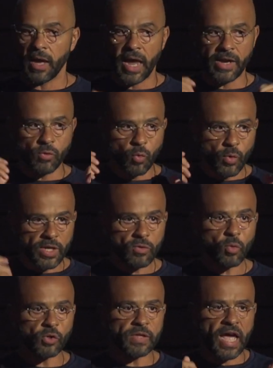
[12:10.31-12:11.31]
and we
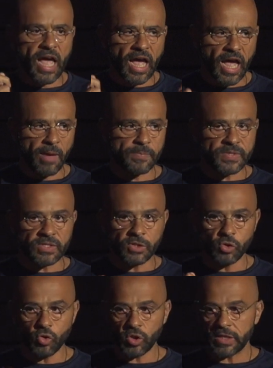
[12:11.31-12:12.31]
would
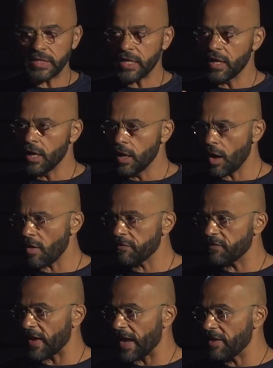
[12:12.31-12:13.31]
absolutely
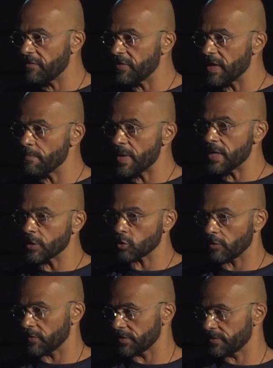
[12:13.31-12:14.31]
love every minute
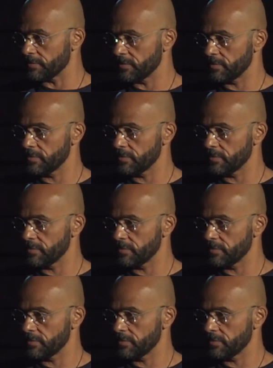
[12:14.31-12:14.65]
of it.